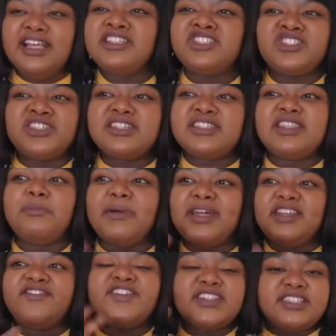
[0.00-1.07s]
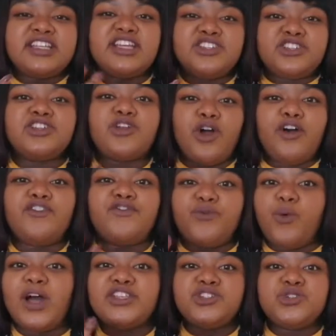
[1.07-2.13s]
It's just the manifestation
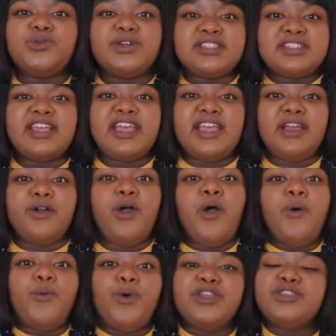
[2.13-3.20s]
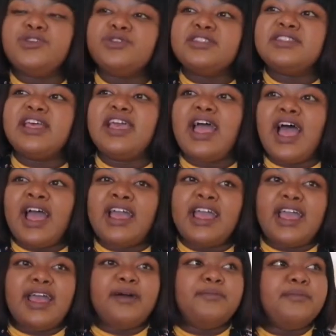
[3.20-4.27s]
of what you are saying. When you say I
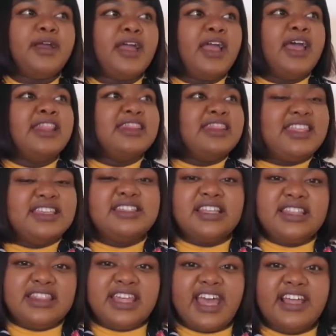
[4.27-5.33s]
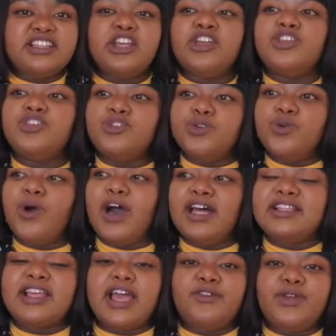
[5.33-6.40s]
am this and that, you
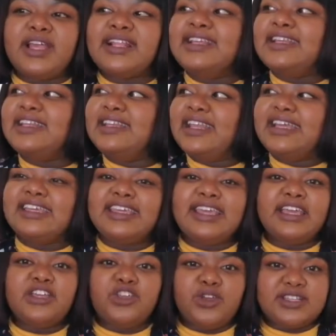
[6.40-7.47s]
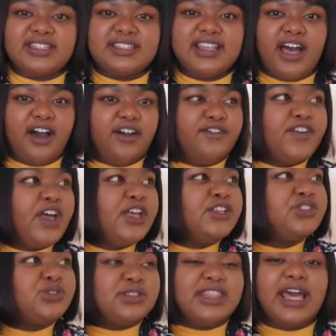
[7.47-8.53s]
are directly linking yourself
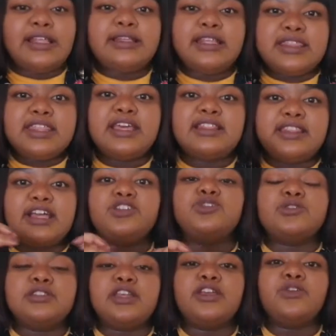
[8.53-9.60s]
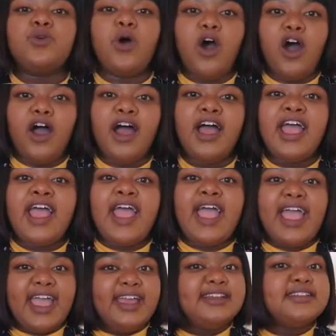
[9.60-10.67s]
to that thing that you say you are.
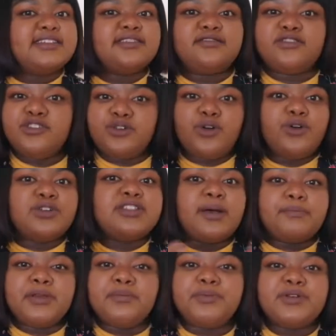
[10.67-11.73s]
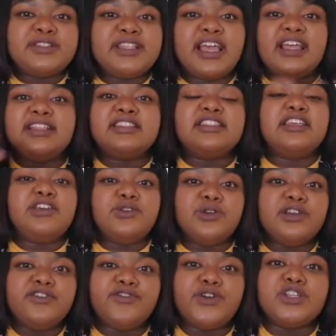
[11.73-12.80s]
And you know, some people say it's the
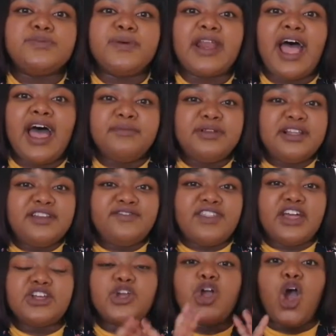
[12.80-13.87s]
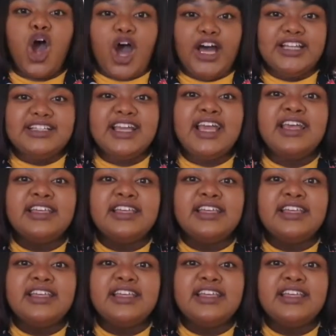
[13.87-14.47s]
universe, but I believe that God